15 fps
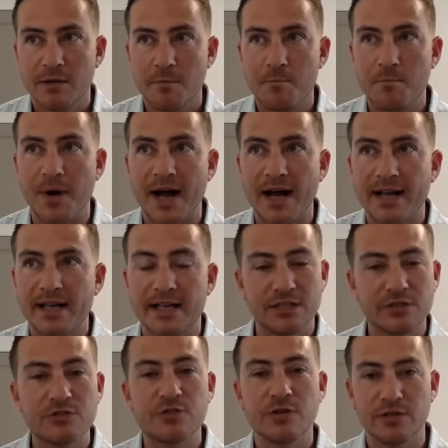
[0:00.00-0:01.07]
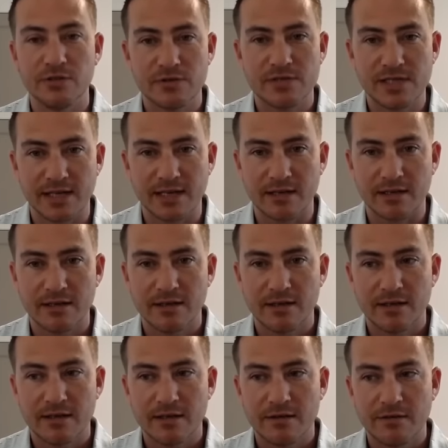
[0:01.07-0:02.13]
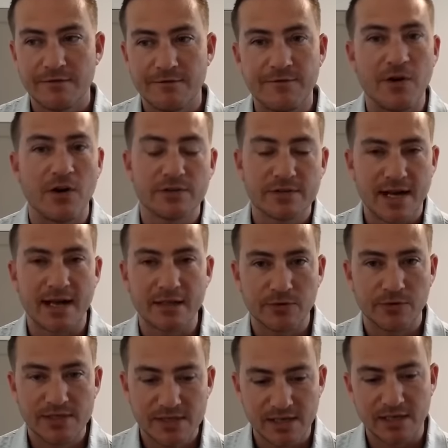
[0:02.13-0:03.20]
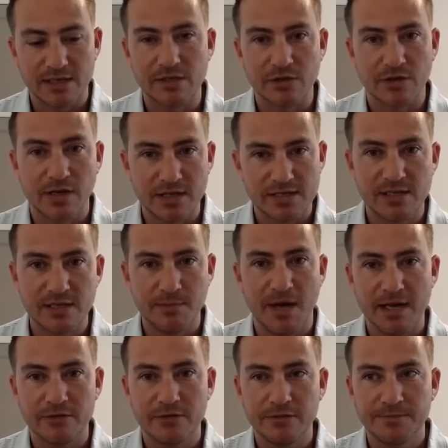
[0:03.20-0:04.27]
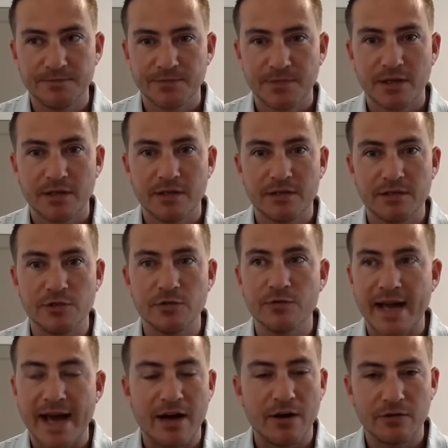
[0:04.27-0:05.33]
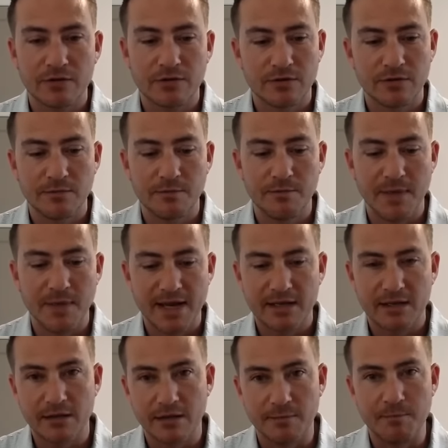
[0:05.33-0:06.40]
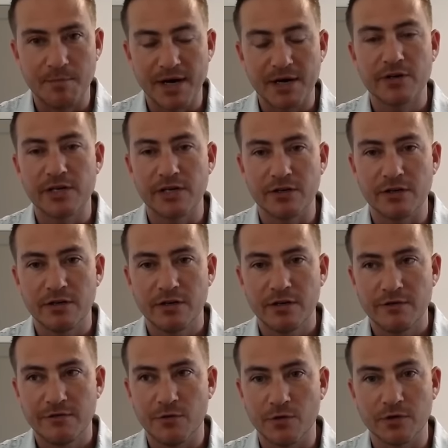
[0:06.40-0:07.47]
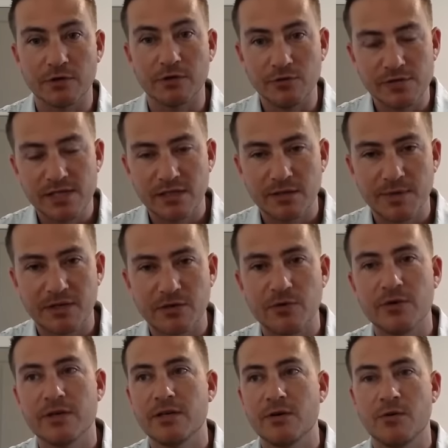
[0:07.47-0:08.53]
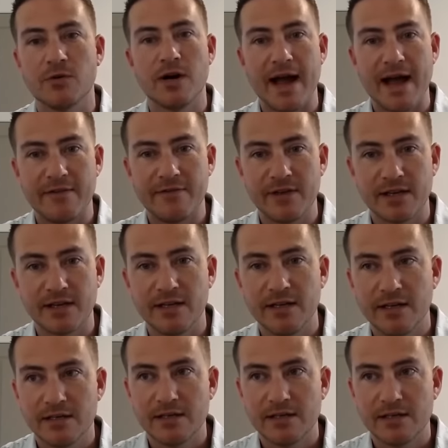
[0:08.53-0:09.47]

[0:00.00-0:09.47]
by introducing fault tolerance into your custody model, you now make the barrier for losing the Bitcoin or having